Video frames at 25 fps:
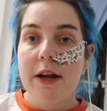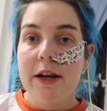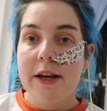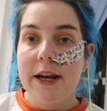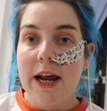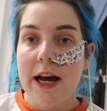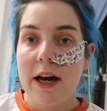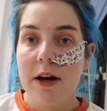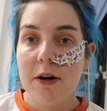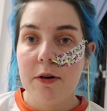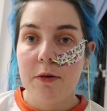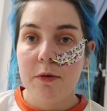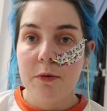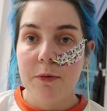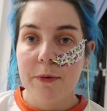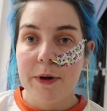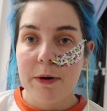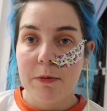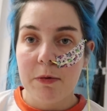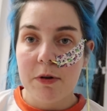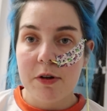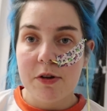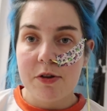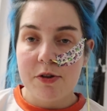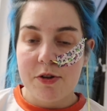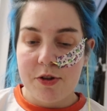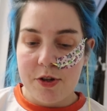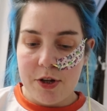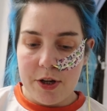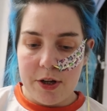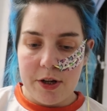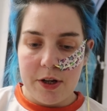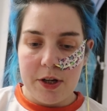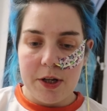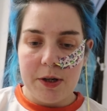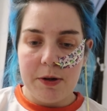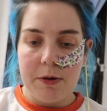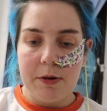now we want
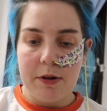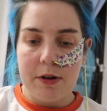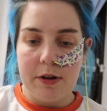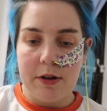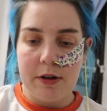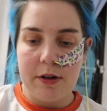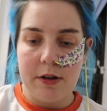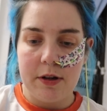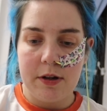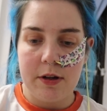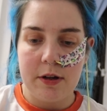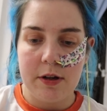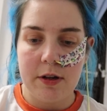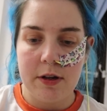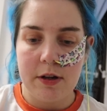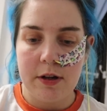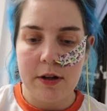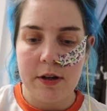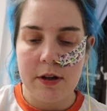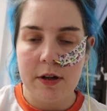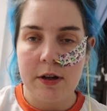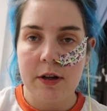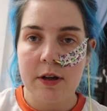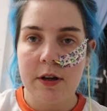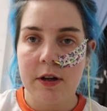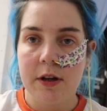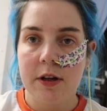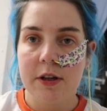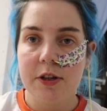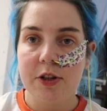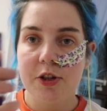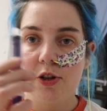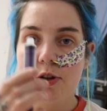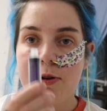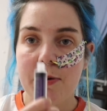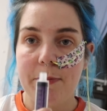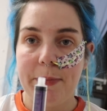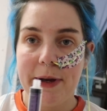to
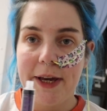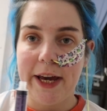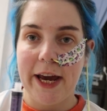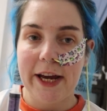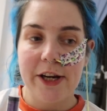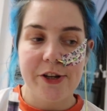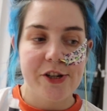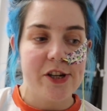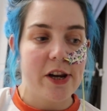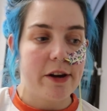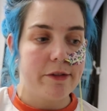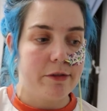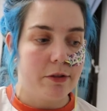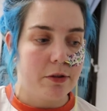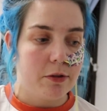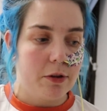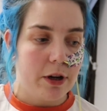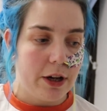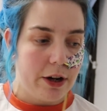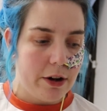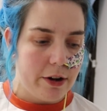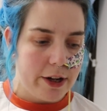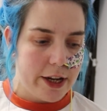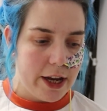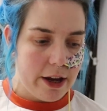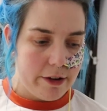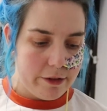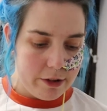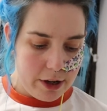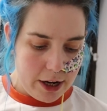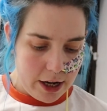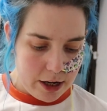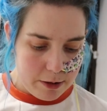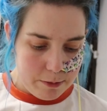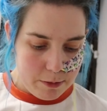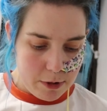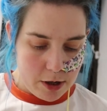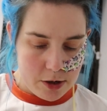do a pH level, and I haven't
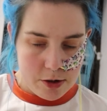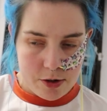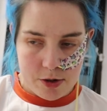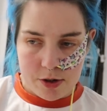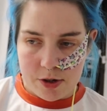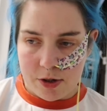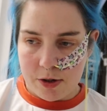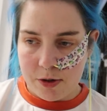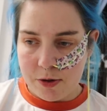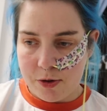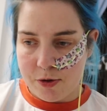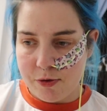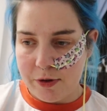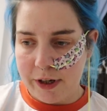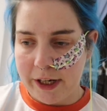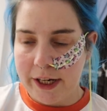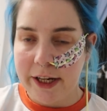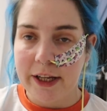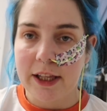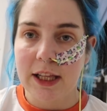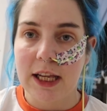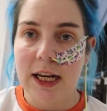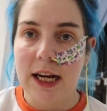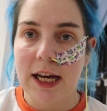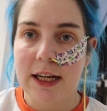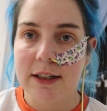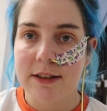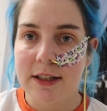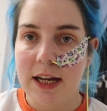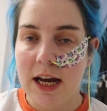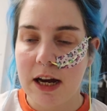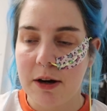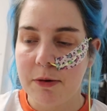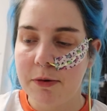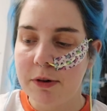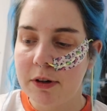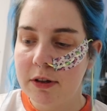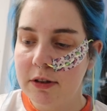had much to drink in the last
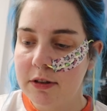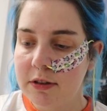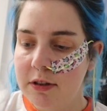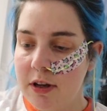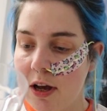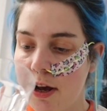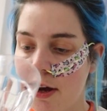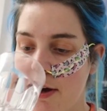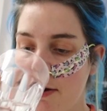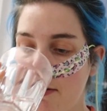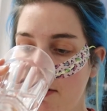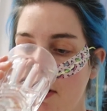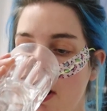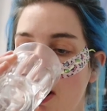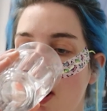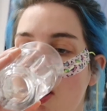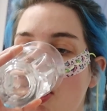hour, so